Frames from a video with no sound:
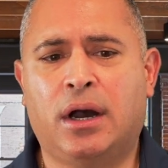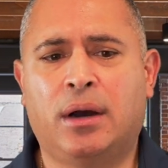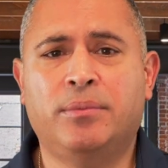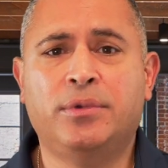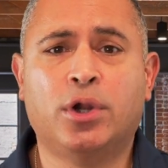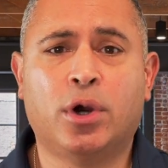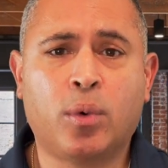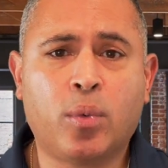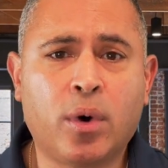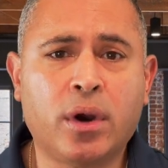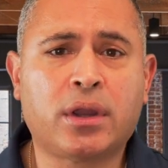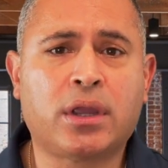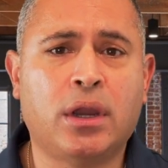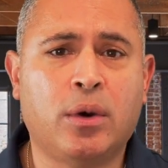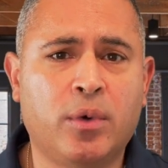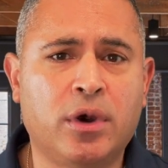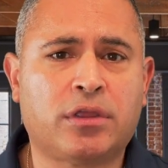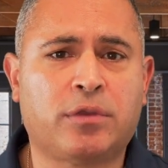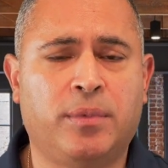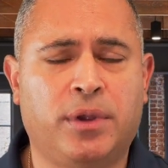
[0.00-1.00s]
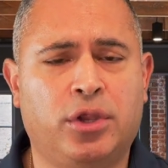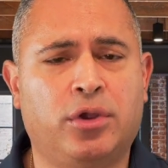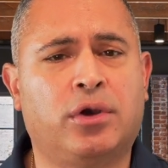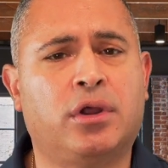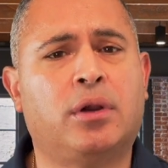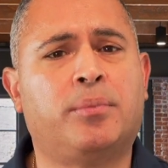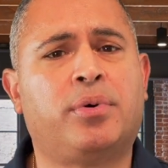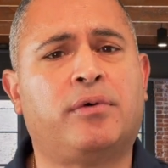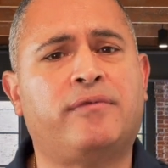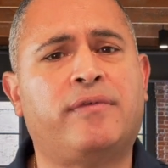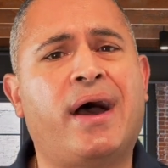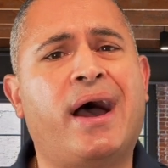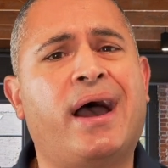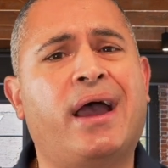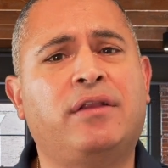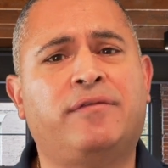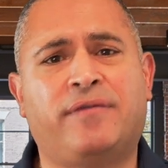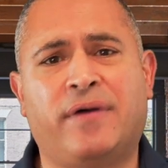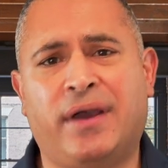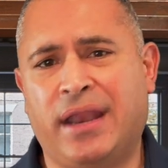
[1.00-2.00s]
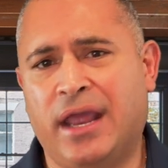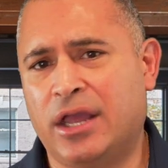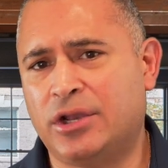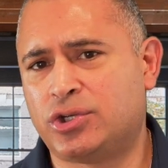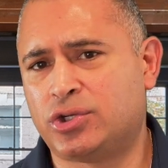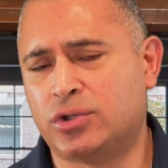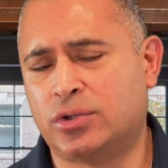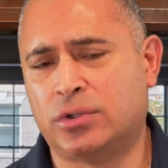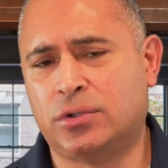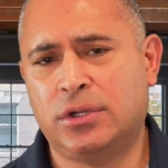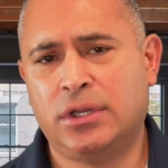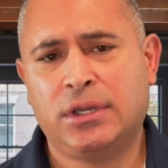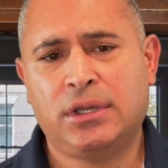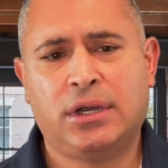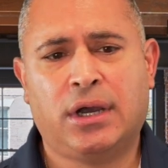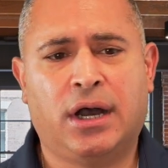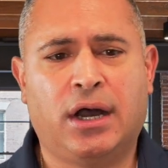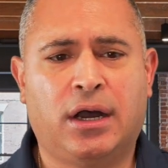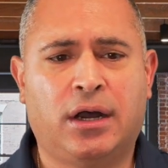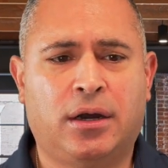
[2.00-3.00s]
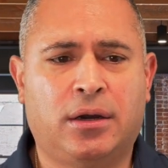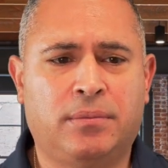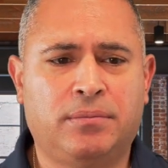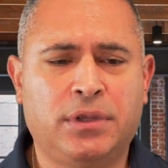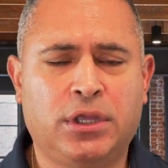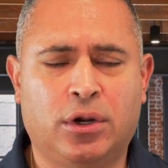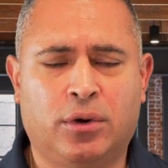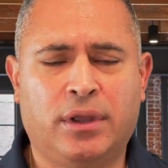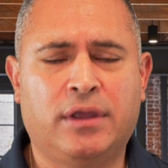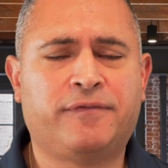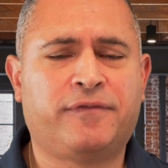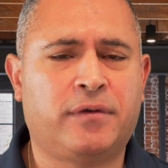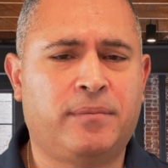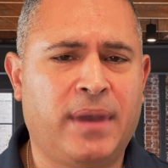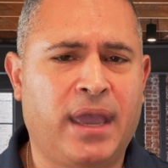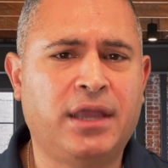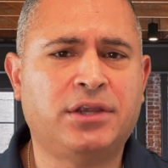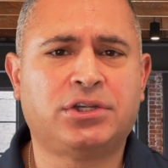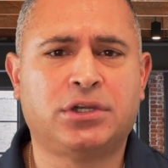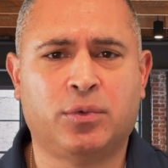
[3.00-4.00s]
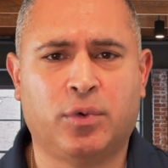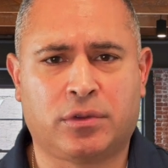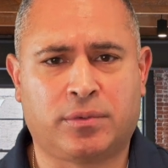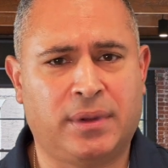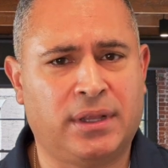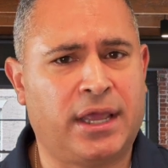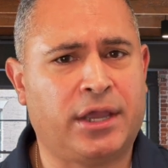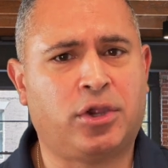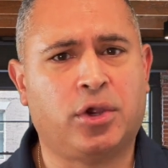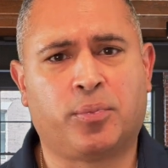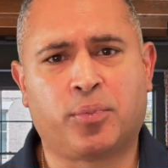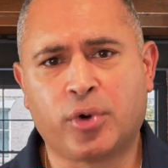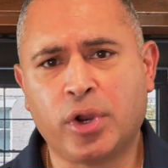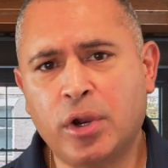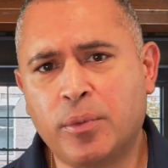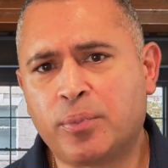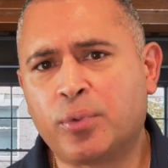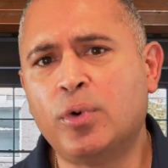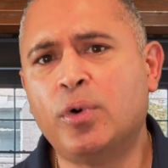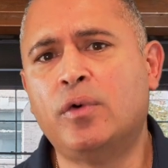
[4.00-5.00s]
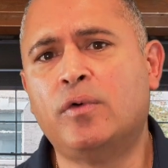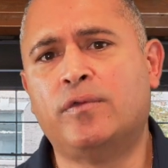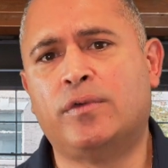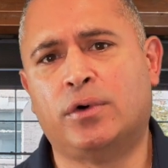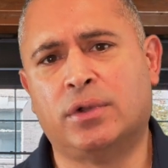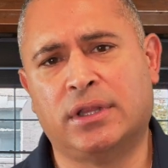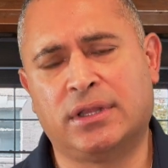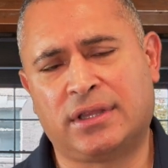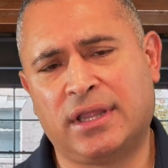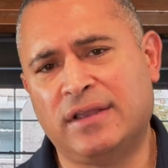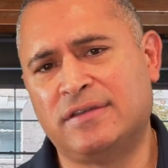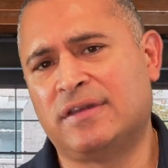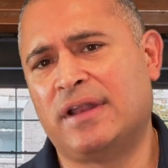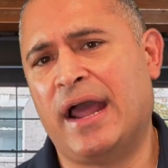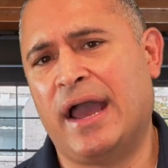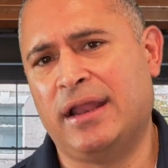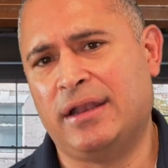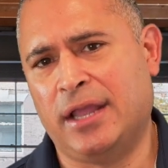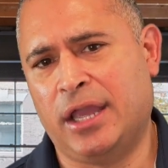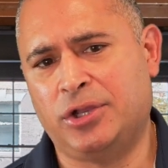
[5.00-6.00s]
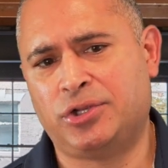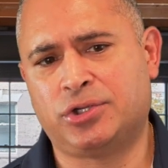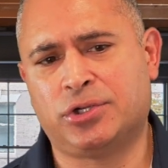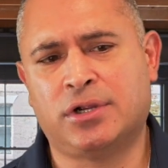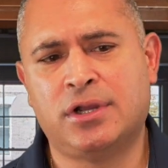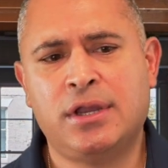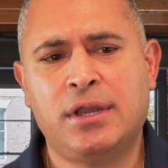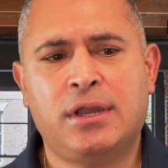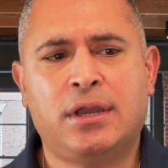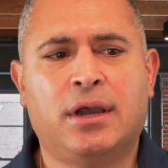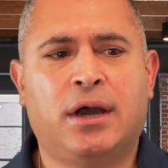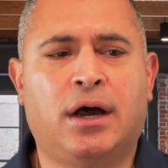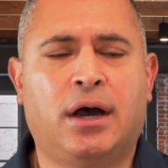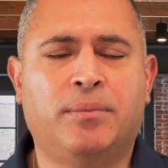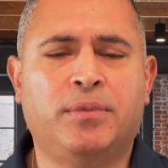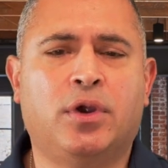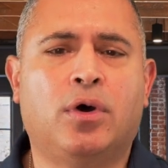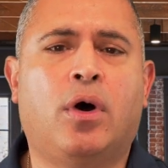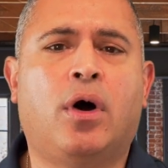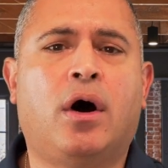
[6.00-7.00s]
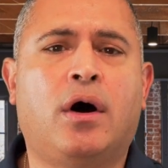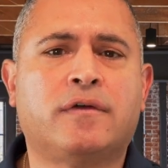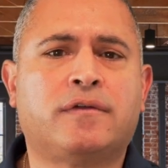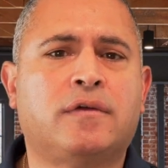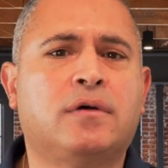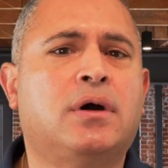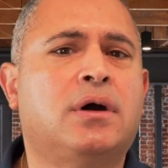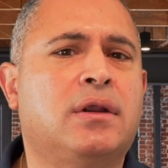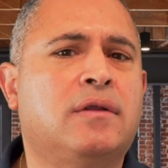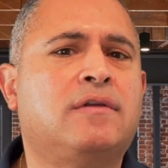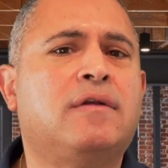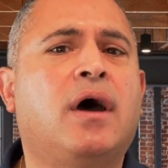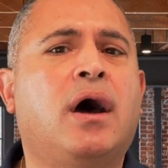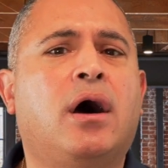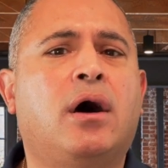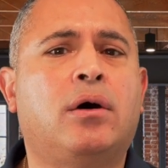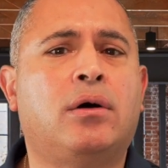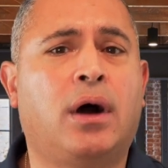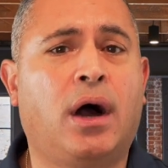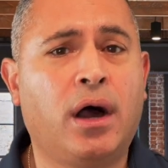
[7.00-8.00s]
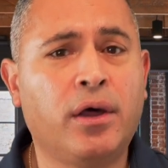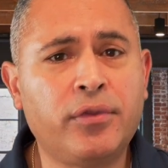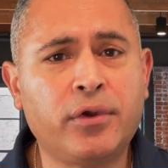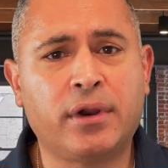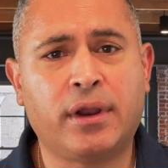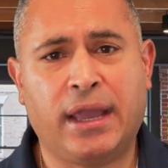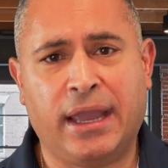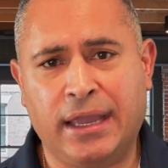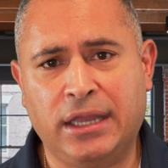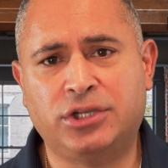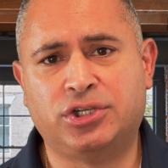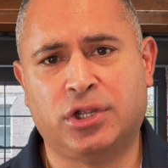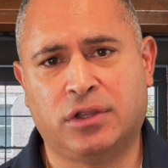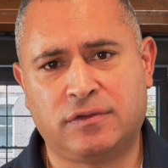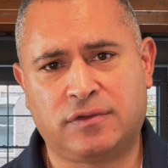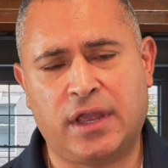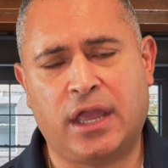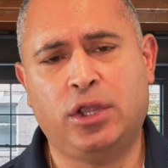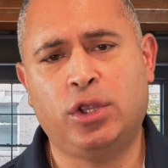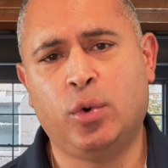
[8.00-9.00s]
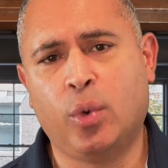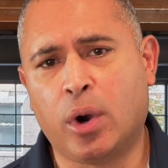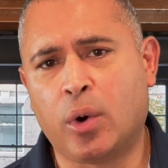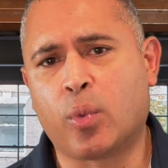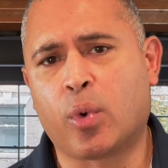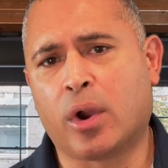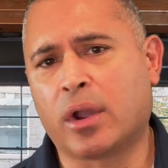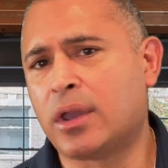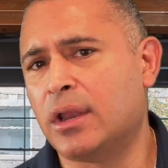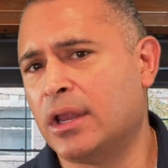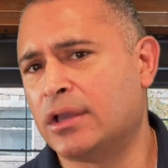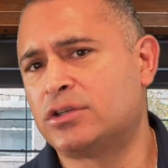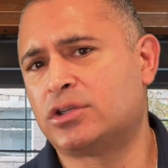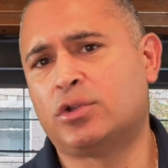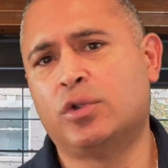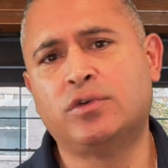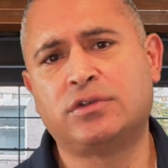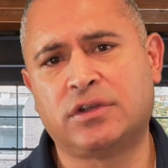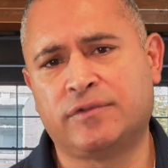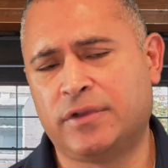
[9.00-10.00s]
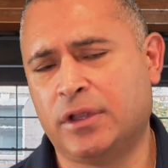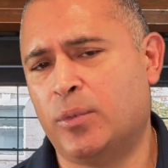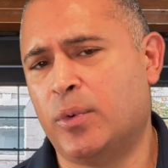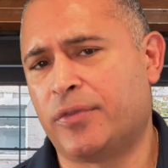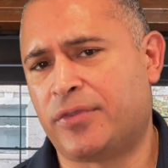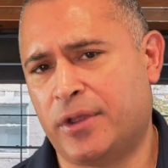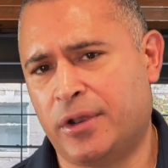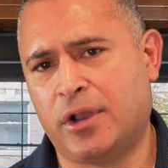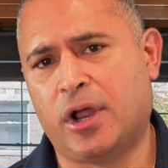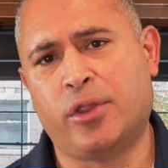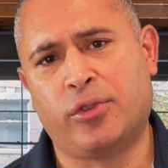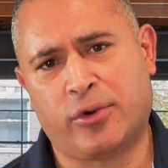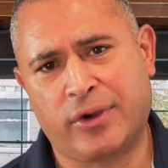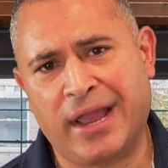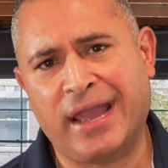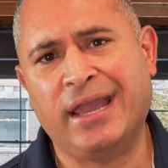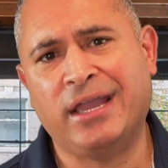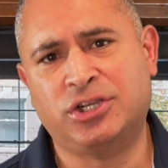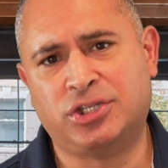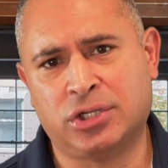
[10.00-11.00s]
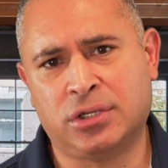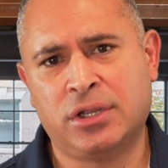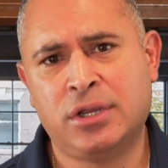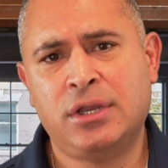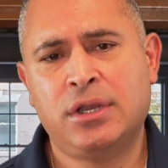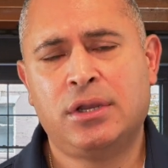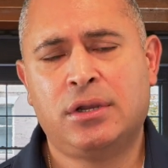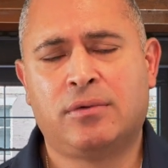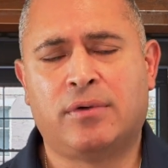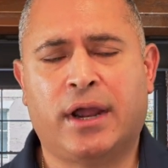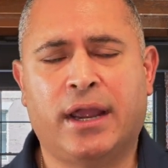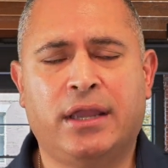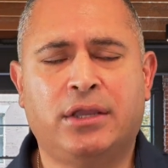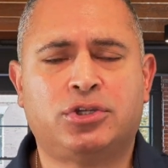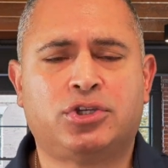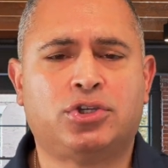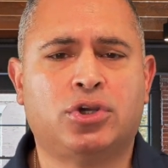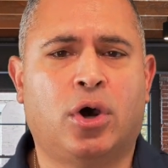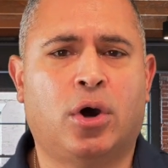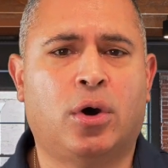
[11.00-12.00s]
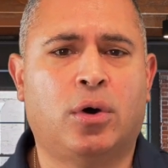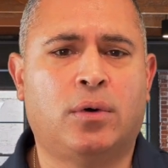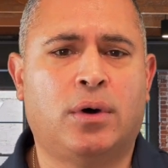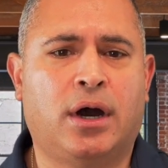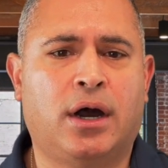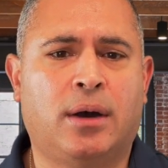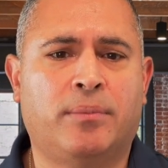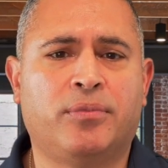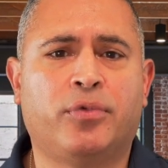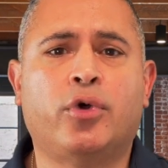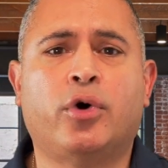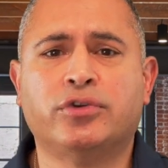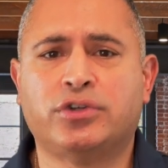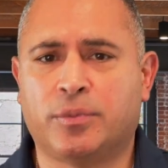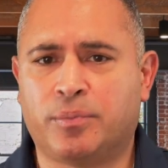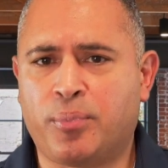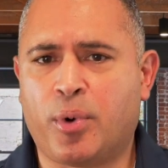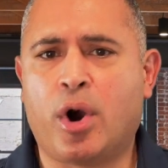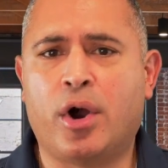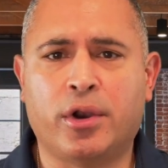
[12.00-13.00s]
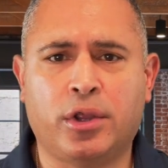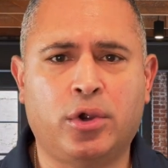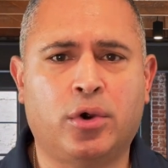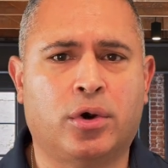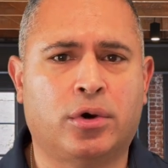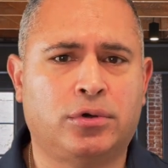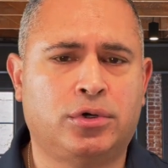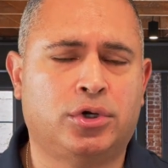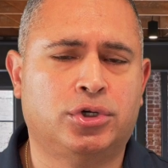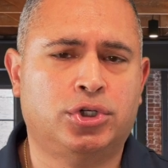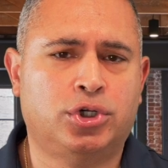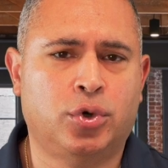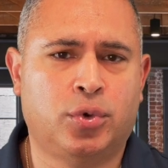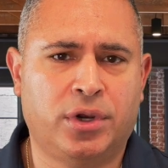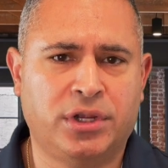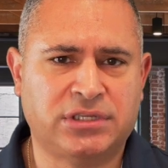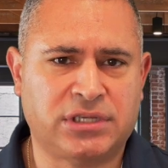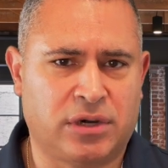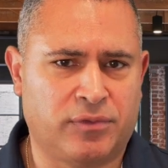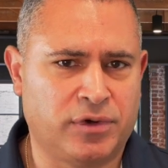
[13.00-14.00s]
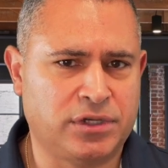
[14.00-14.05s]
You're working with me. You're going to provide financial information with me, like your pre-approval and things of that nature. You're also going to tell other agents that you are working exclusively with another agent, right? So those are part of your duties and